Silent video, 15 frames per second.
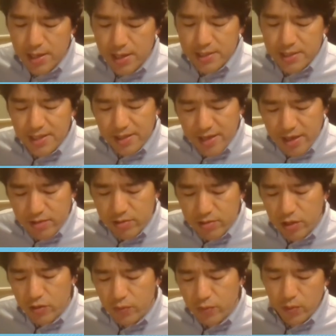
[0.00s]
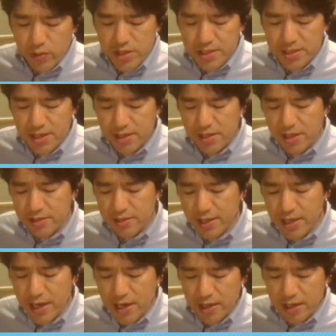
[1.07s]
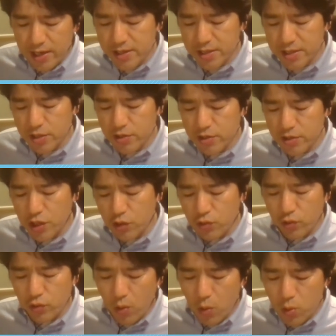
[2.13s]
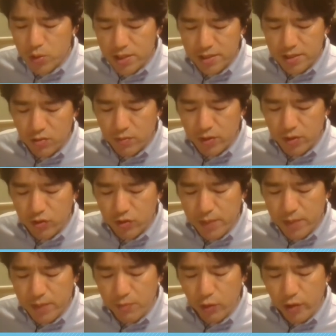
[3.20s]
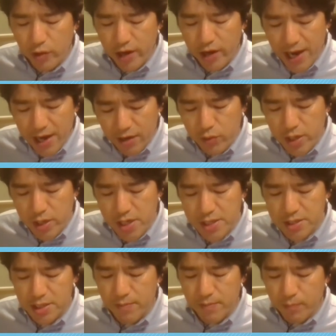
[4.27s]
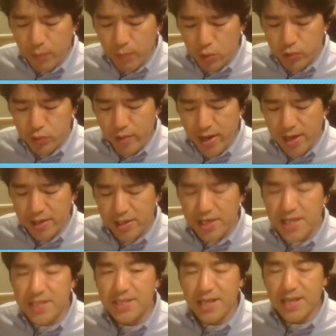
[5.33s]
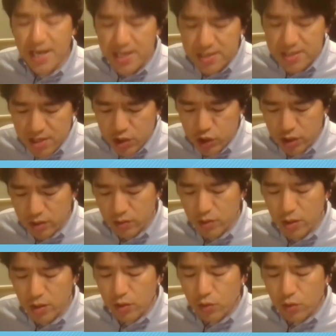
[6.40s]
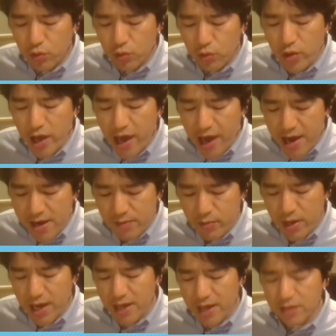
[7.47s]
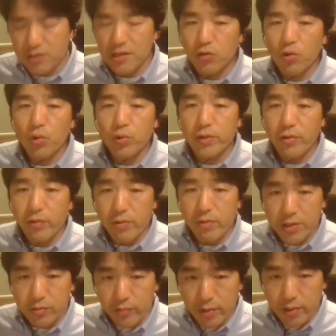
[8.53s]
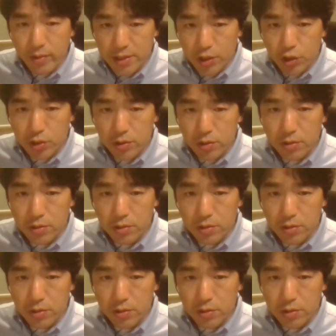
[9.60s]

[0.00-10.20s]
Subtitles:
The technique for inserting the guiding catheter into all the segmental pulmonary arteries in both rounds is essential to aim at the total revascularization.